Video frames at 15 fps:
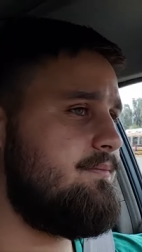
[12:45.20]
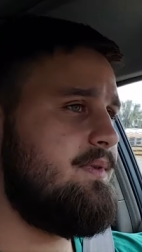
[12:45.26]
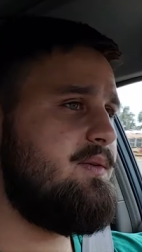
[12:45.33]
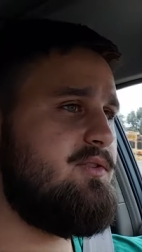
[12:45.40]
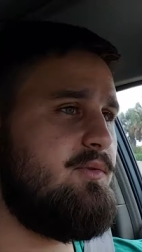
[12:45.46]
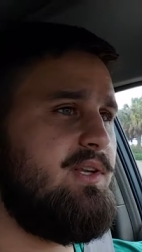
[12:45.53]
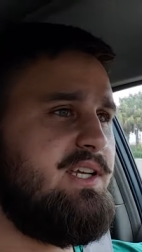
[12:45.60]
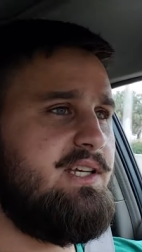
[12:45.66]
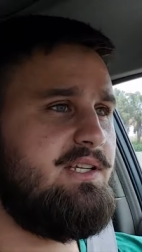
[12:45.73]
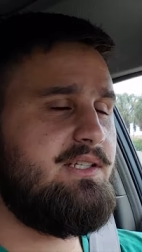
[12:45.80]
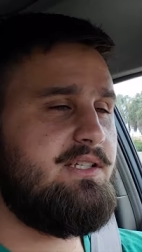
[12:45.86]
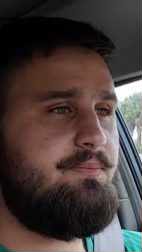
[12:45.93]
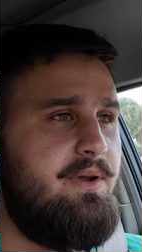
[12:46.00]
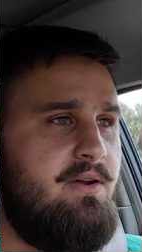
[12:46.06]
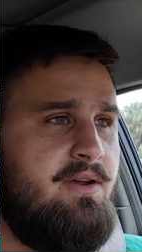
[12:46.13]
was a really good
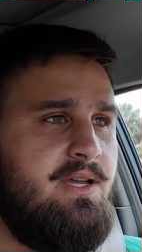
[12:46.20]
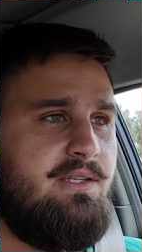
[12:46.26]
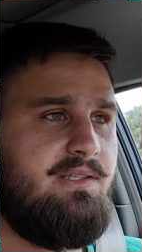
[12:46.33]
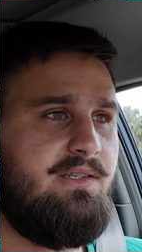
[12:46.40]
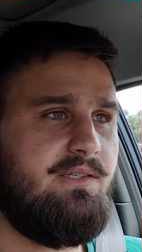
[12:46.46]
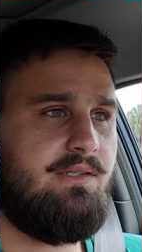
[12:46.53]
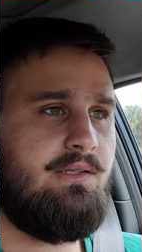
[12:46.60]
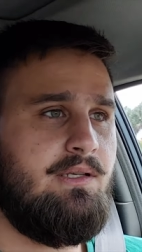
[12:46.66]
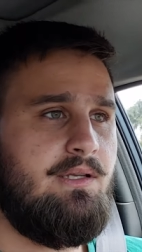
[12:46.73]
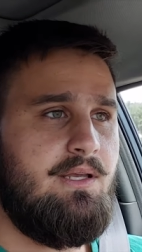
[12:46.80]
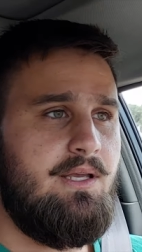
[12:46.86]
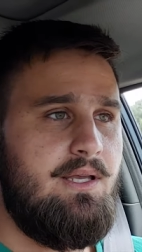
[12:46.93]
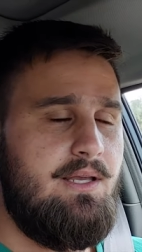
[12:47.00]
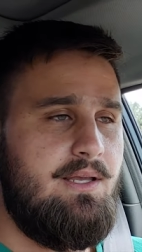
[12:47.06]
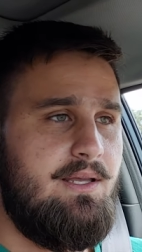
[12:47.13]
experience.
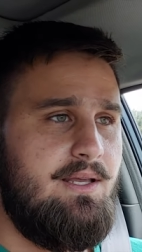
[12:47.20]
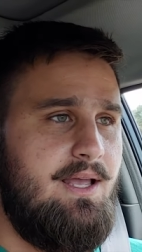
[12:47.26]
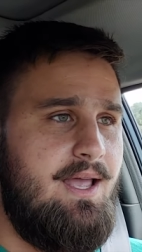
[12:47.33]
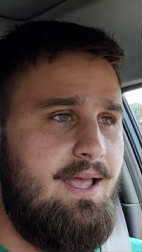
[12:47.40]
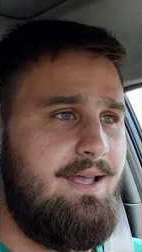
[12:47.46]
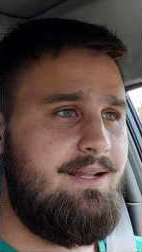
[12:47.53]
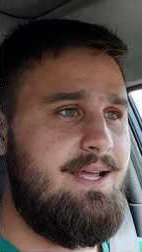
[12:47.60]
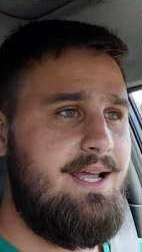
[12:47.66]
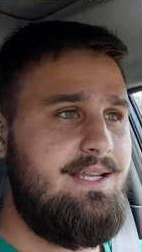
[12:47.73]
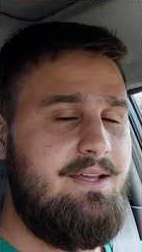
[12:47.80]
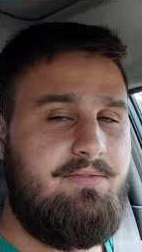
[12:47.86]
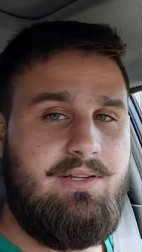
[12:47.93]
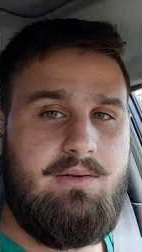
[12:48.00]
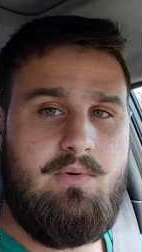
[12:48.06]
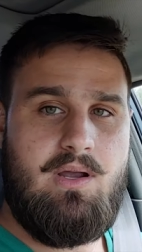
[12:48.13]
And I
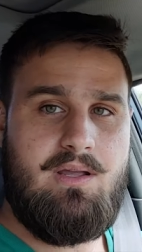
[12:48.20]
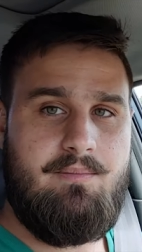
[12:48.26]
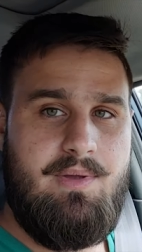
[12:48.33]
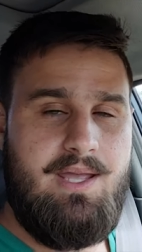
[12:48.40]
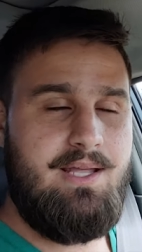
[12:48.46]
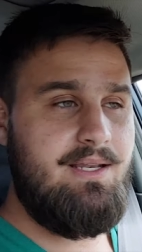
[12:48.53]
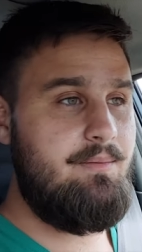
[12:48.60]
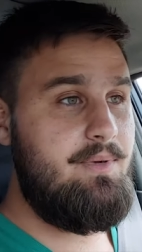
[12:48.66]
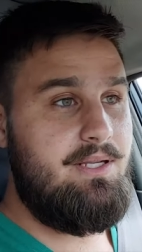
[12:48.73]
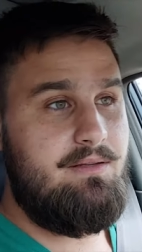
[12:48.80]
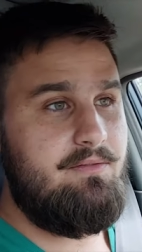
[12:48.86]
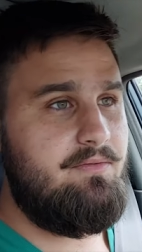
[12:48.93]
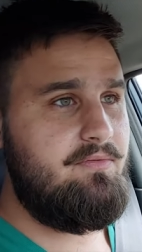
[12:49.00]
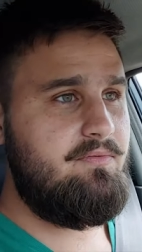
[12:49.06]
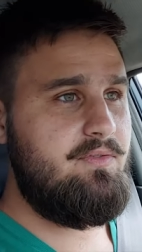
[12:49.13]
definitely recommend, I mean,
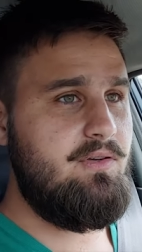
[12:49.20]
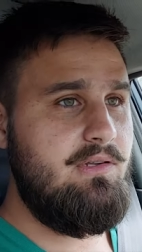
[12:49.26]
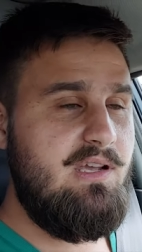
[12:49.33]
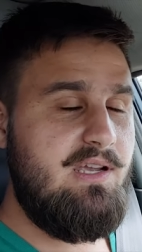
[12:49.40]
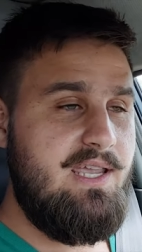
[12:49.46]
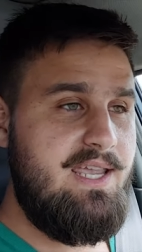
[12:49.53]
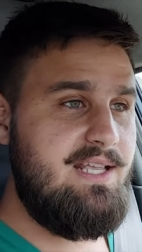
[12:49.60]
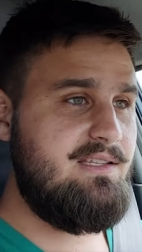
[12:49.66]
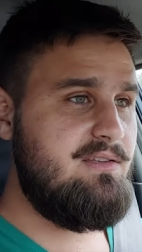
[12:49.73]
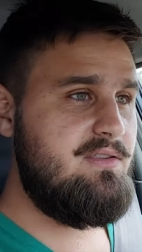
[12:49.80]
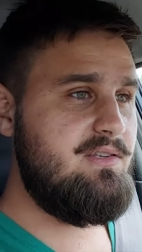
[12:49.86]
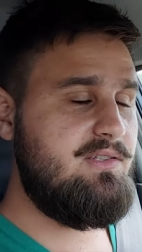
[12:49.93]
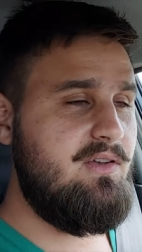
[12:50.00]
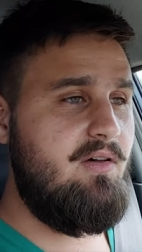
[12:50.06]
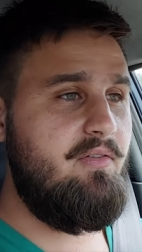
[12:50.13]
if you're looking into
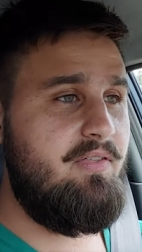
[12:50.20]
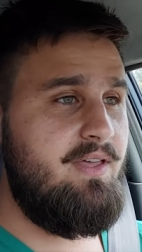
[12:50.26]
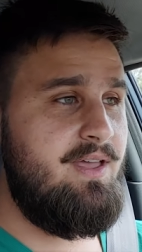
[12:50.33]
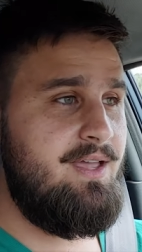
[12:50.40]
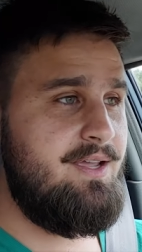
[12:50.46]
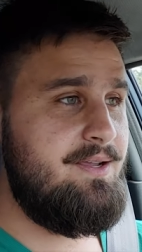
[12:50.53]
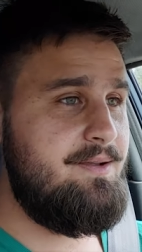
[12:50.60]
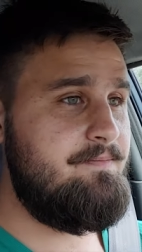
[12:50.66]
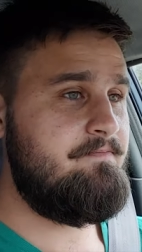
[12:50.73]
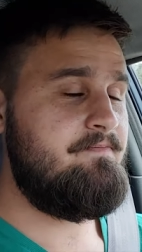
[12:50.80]
this whole thing,